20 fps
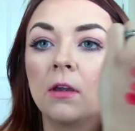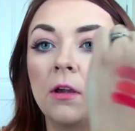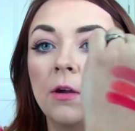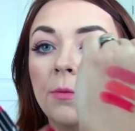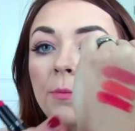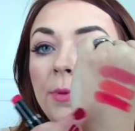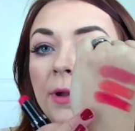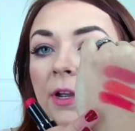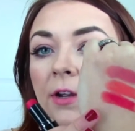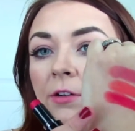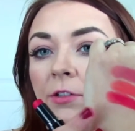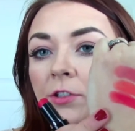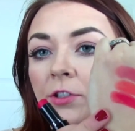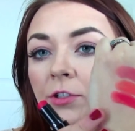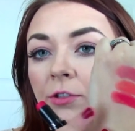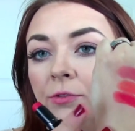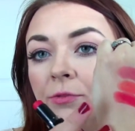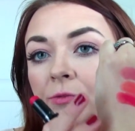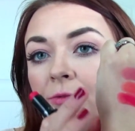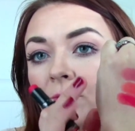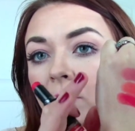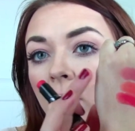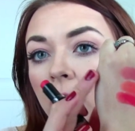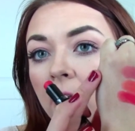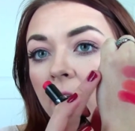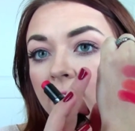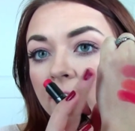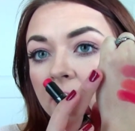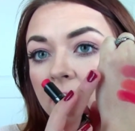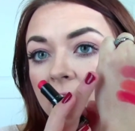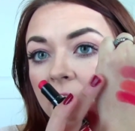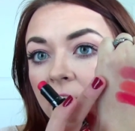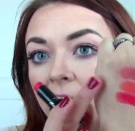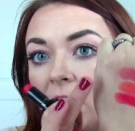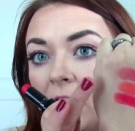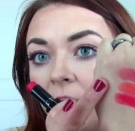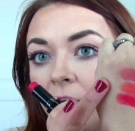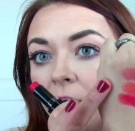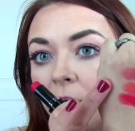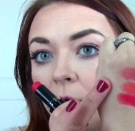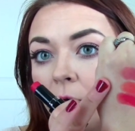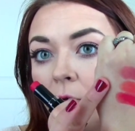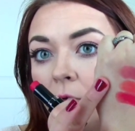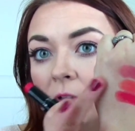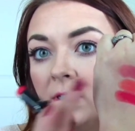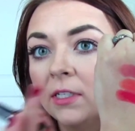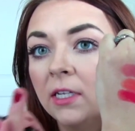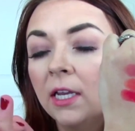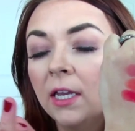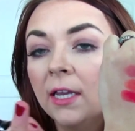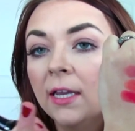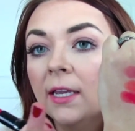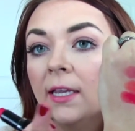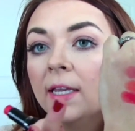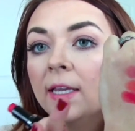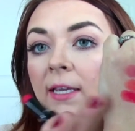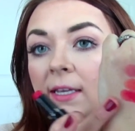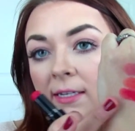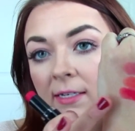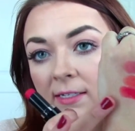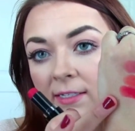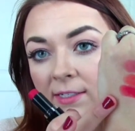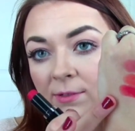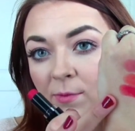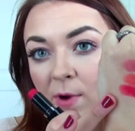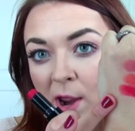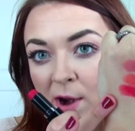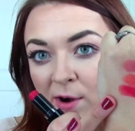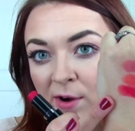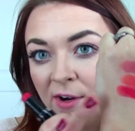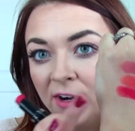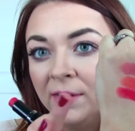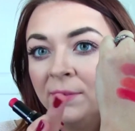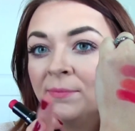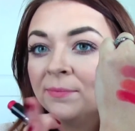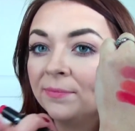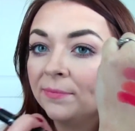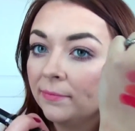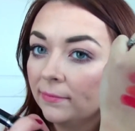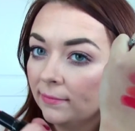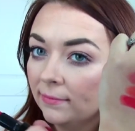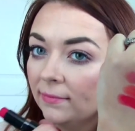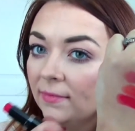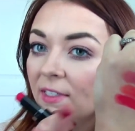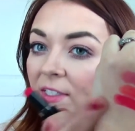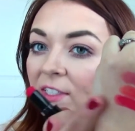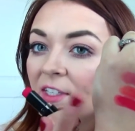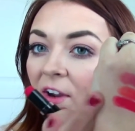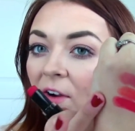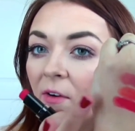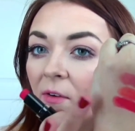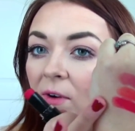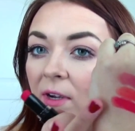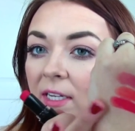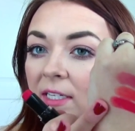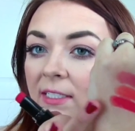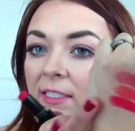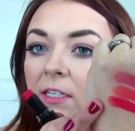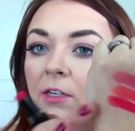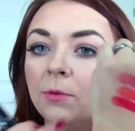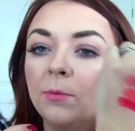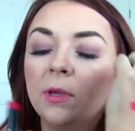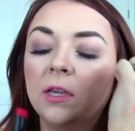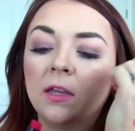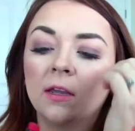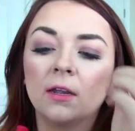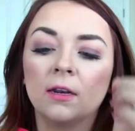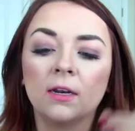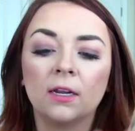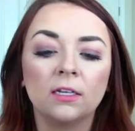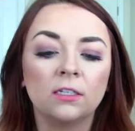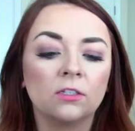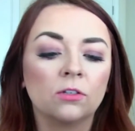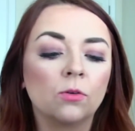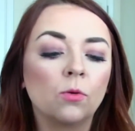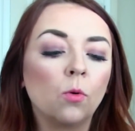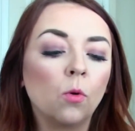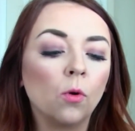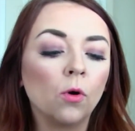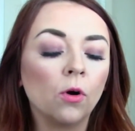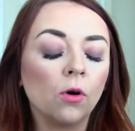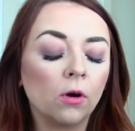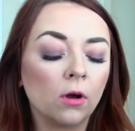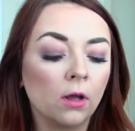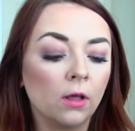Compared to, obviously, Carrot Gold, it is redder. So it's going to be a nice coral